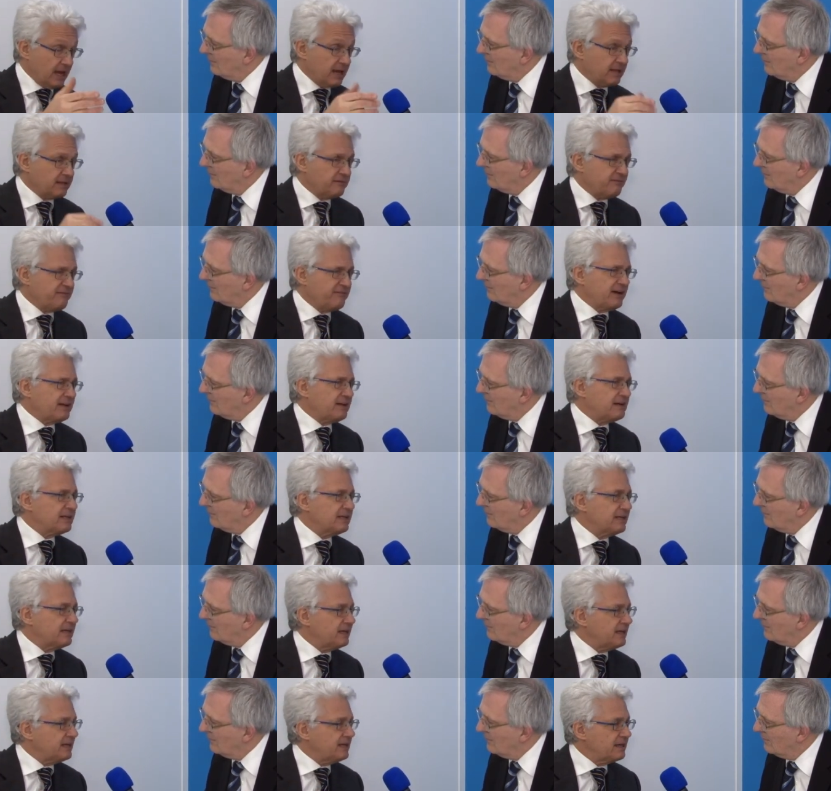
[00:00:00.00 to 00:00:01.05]
Speaker 1: and
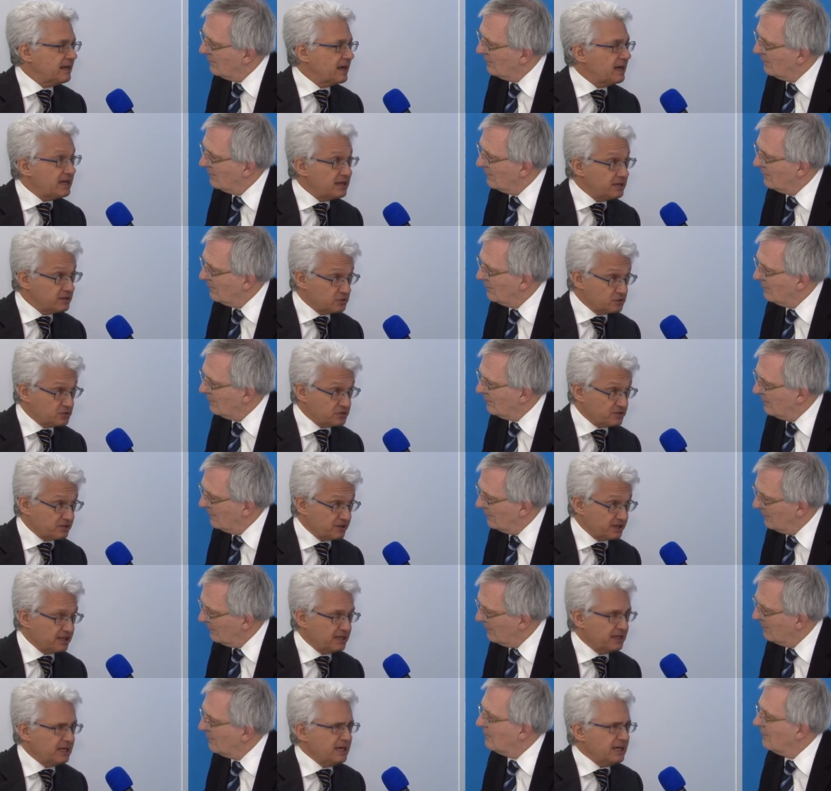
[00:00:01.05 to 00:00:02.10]
finally in
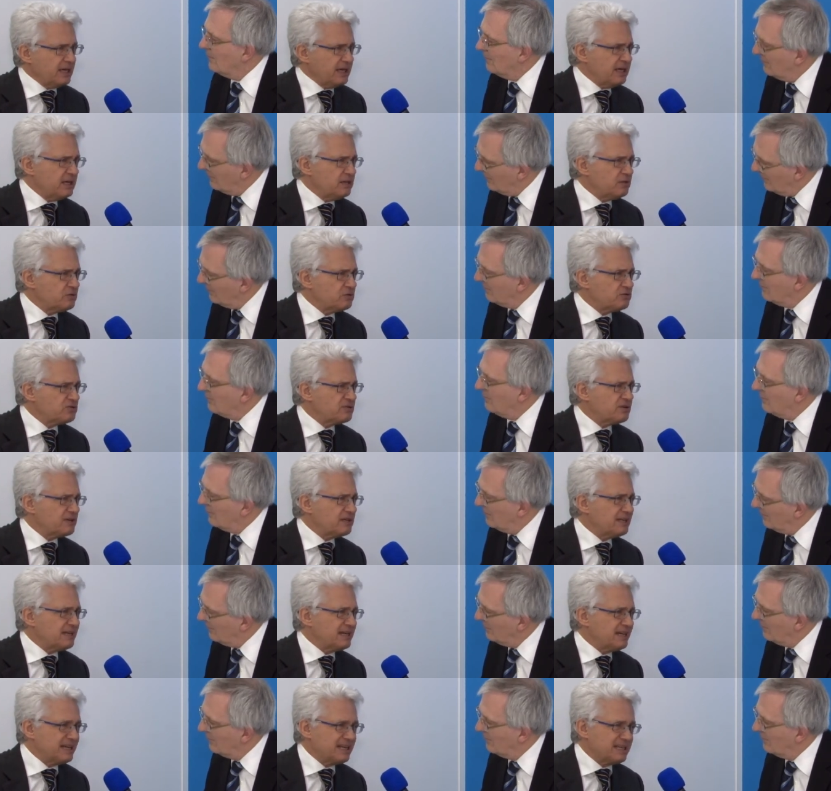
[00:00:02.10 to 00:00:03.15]
industry.
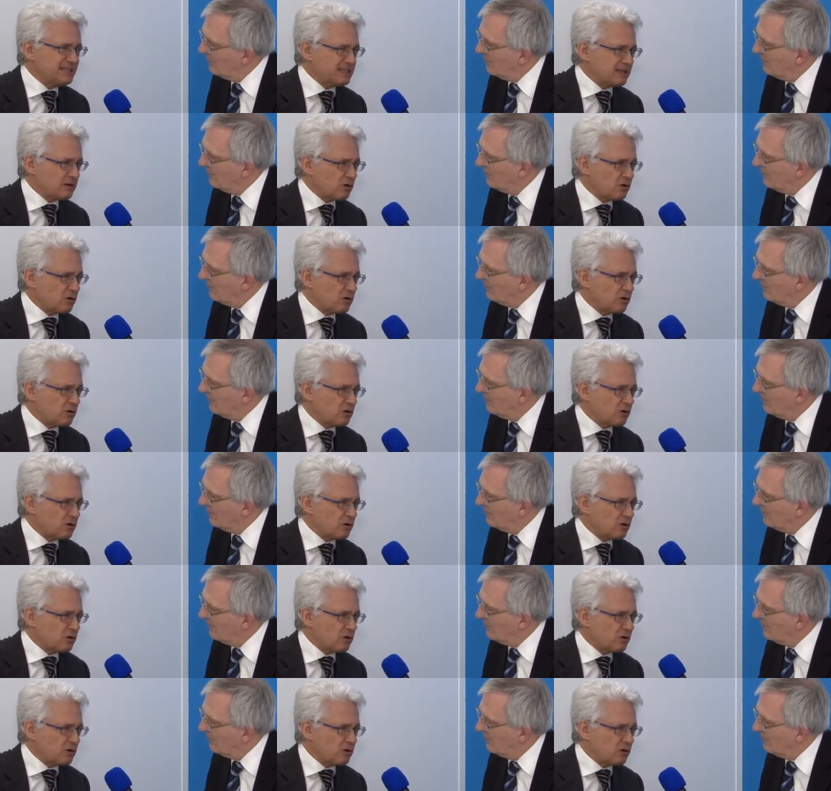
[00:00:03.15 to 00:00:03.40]
Industry is